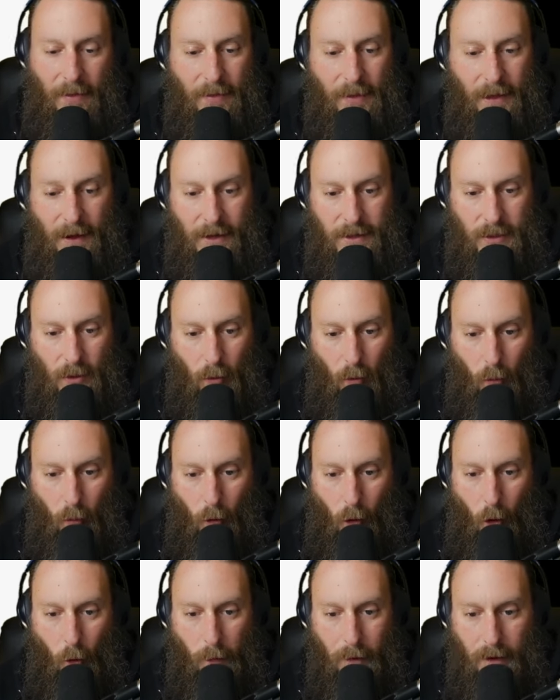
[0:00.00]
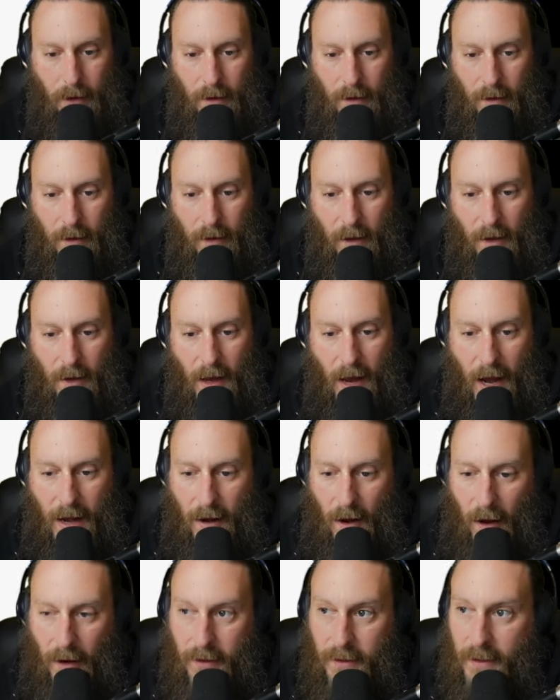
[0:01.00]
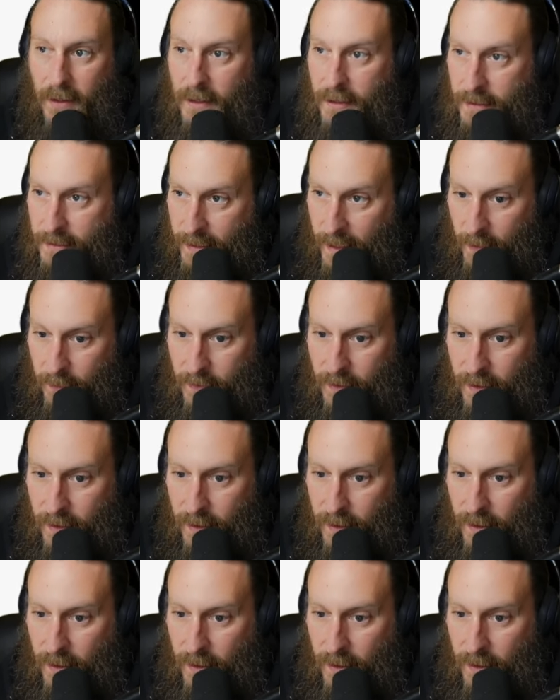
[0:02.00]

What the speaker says: that is a Roman and uncondemned?